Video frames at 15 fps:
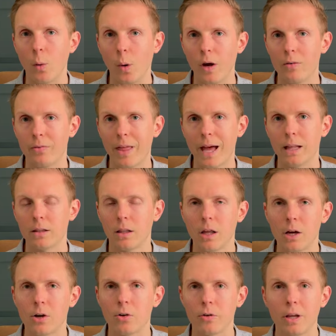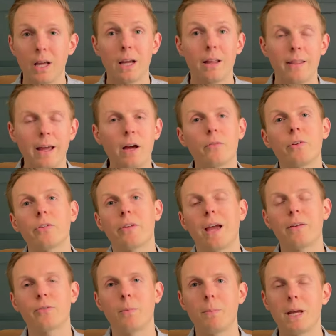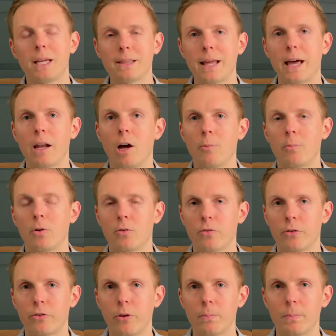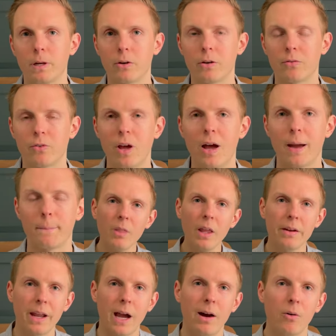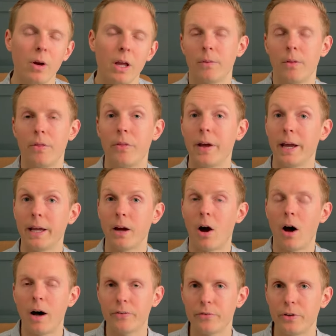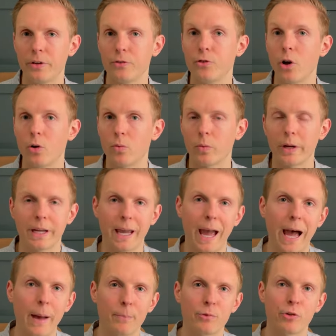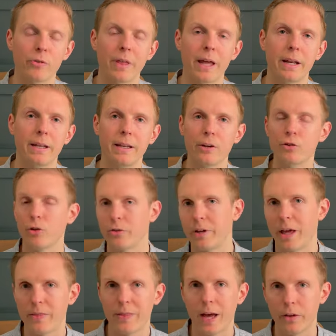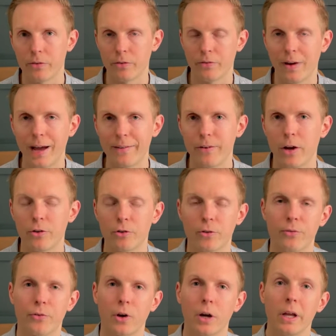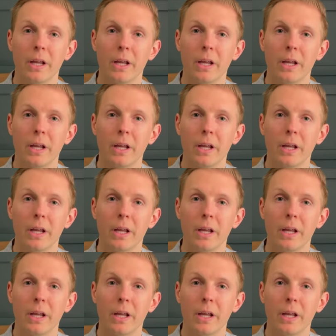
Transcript: of that loan, they obviously have to make that up over some period of time. Now, they often don't recapture that initial $10,500 for